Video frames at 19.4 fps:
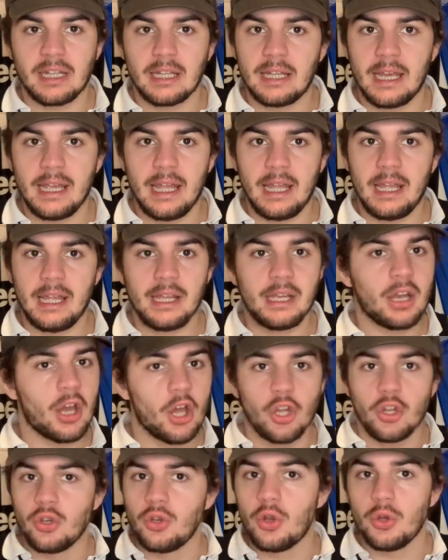the league,
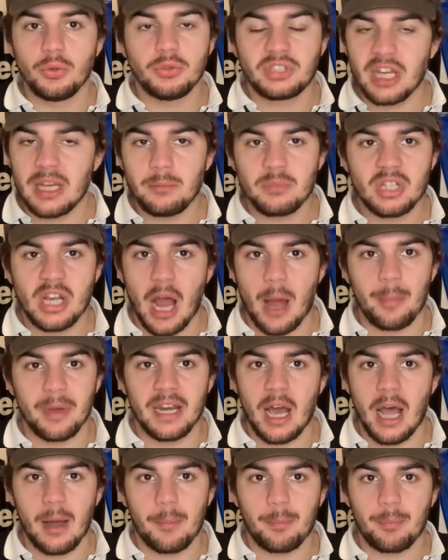new teams coming
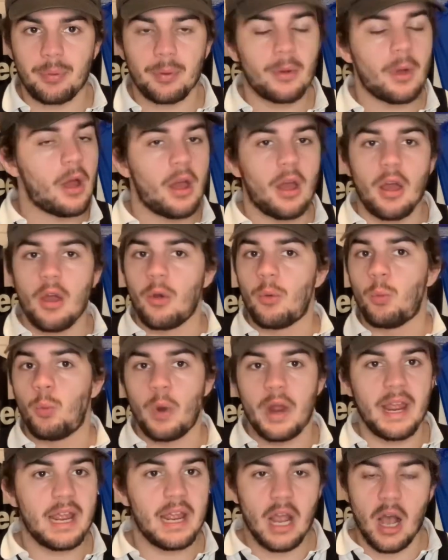up.
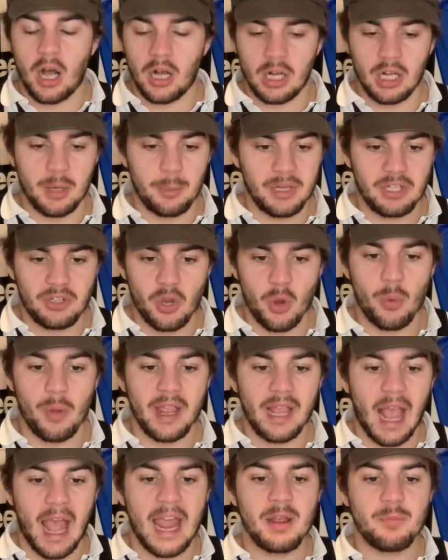We are going to be
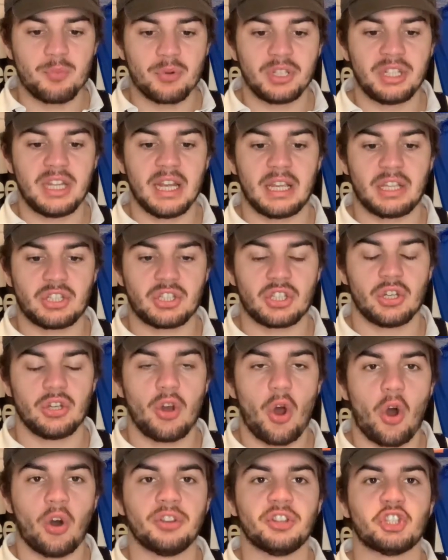doing a prediction
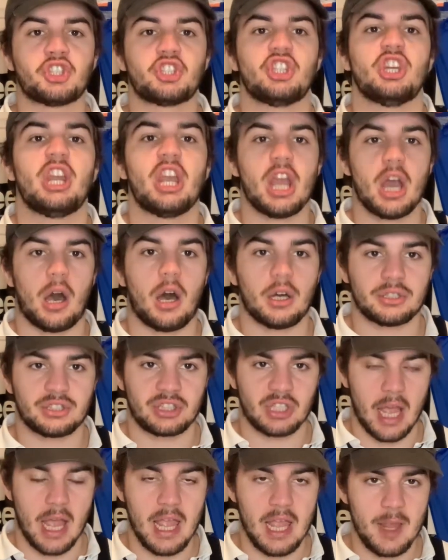on the Serie A
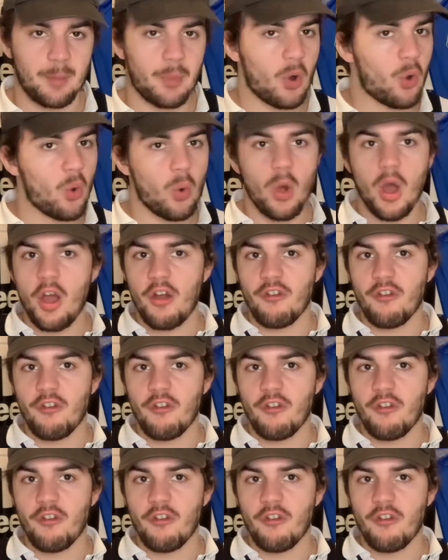table,